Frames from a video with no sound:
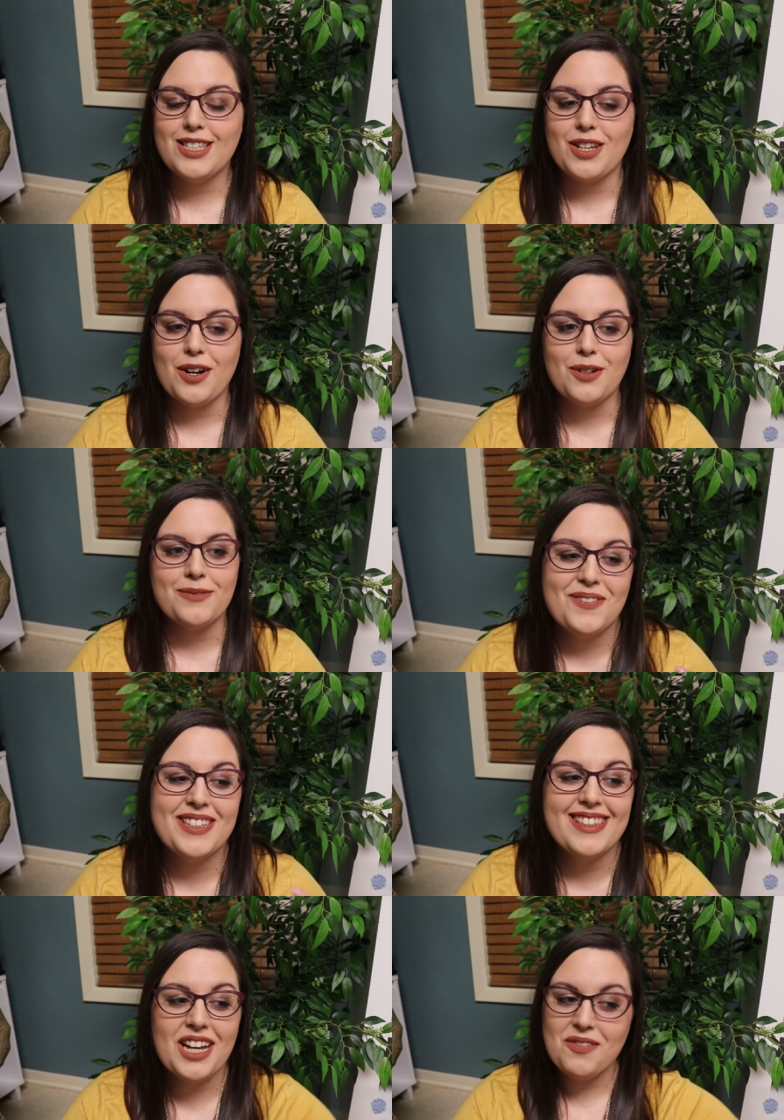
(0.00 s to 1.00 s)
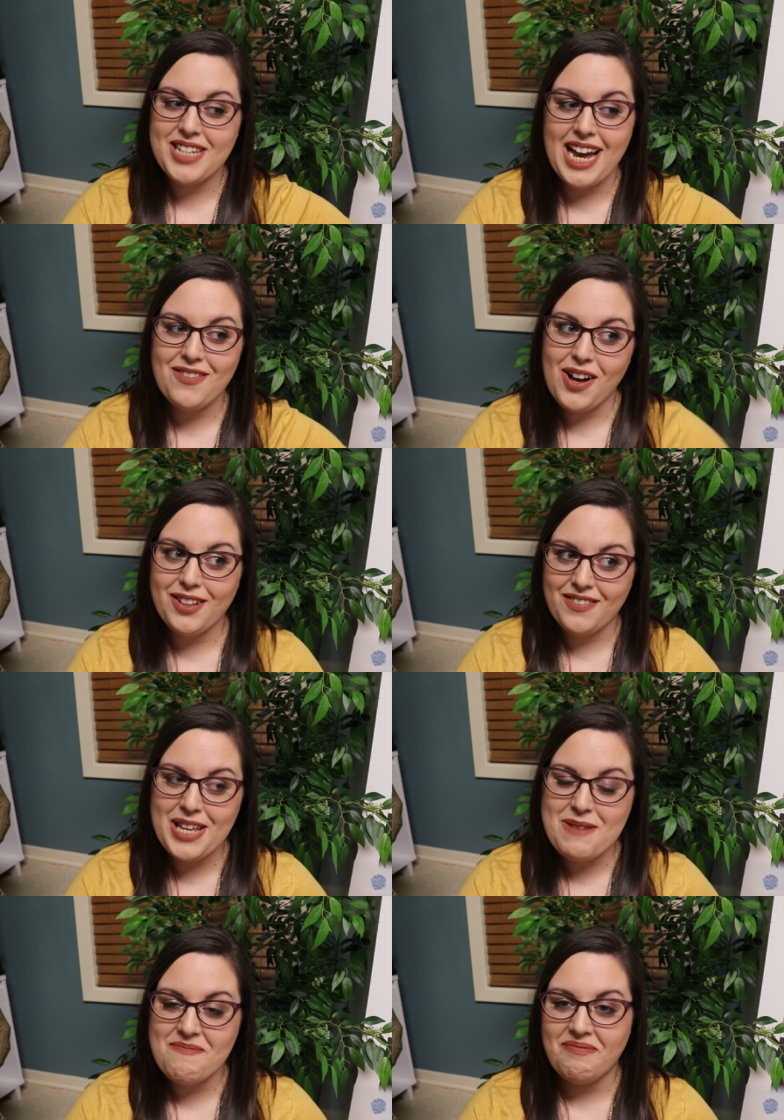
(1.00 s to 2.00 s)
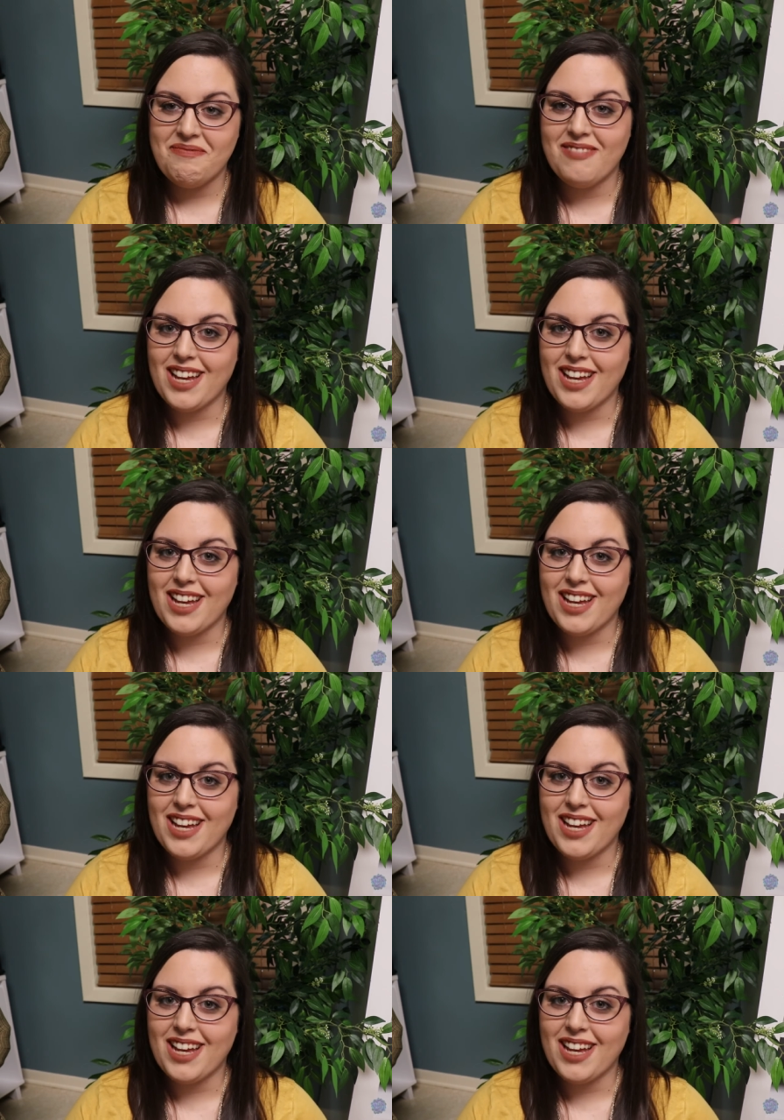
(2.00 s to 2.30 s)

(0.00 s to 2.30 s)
So would love to have all of them.